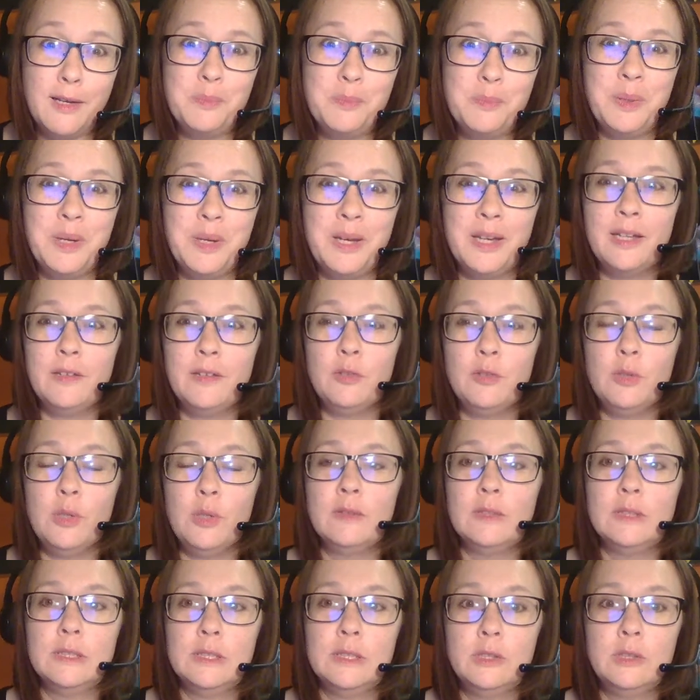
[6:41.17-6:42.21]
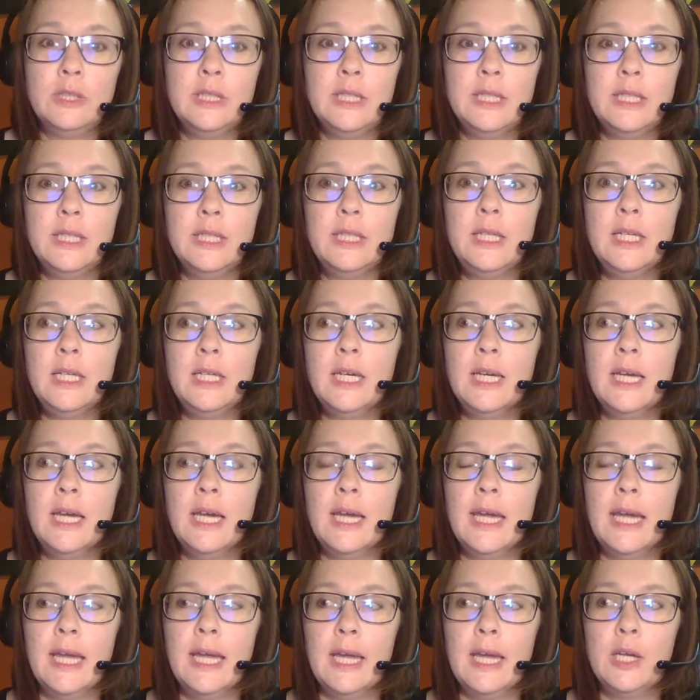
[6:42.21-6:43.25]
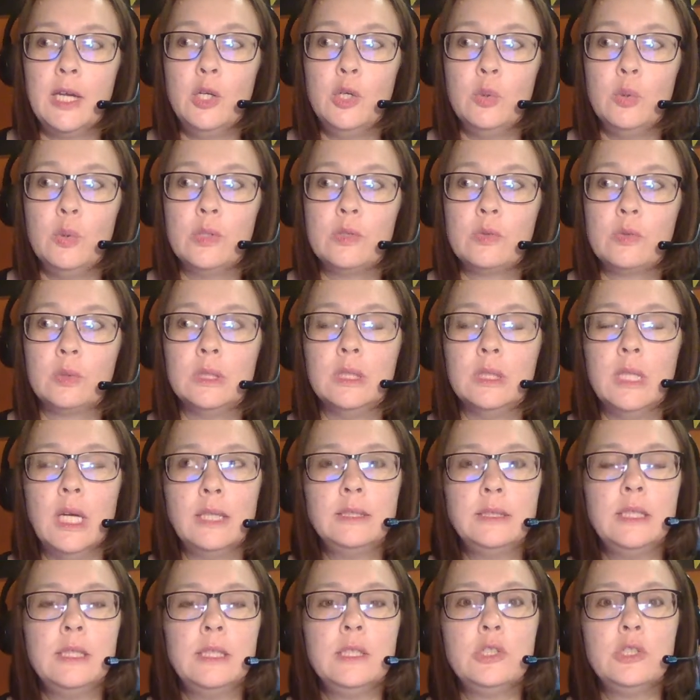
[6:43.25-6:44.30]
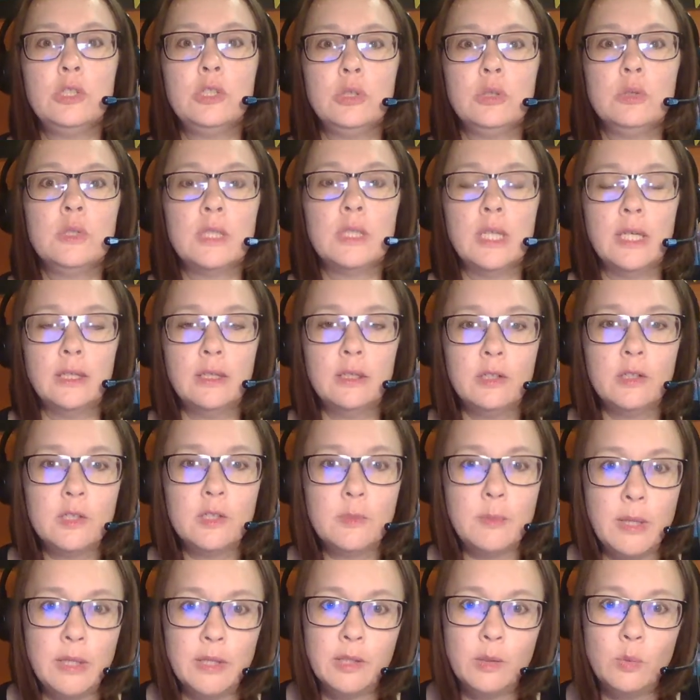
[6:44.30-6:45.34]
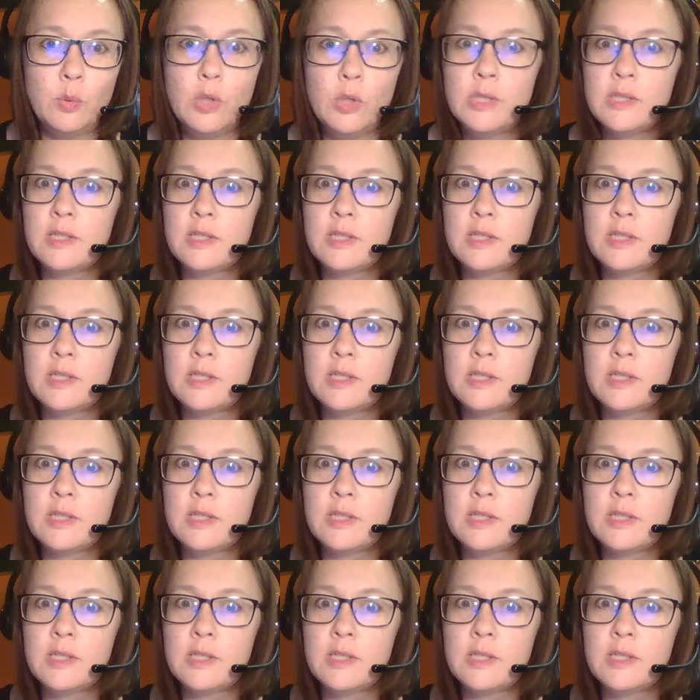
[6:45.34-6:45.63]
But if you have a little kid who is reluctant to study their spelling words,